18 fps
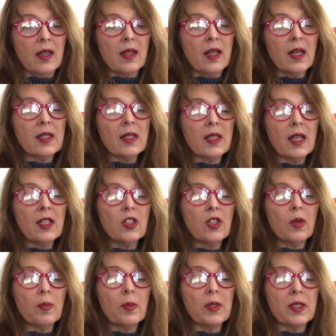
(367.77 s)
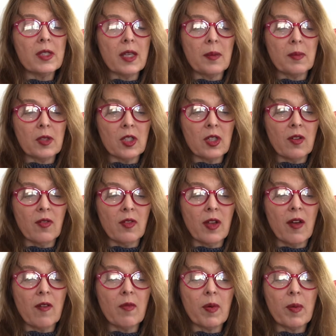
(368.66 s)
Thus has your perception of
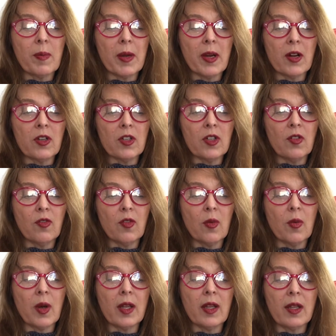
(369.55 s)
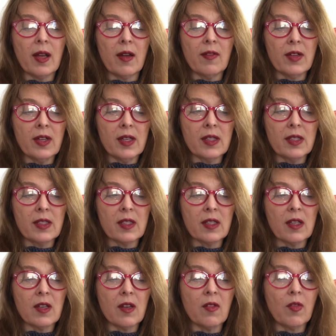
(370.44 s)
love prepared you for what love
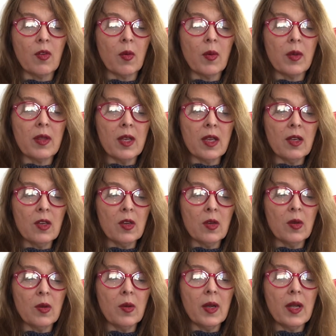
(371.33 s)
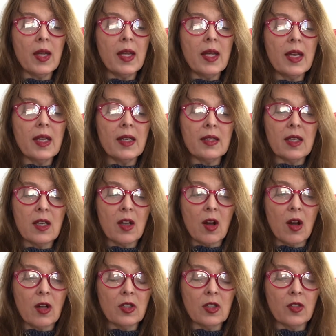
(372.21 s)
is, for within you is the
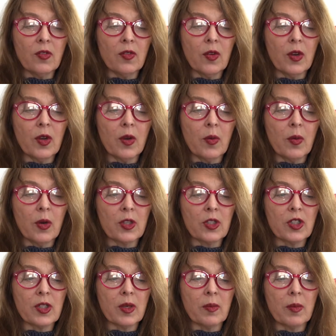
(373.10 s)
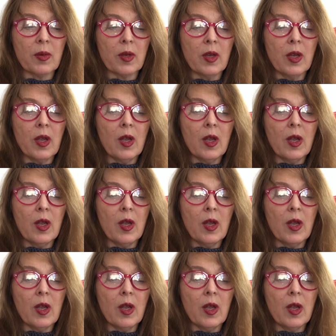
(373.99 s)
altar for your worship.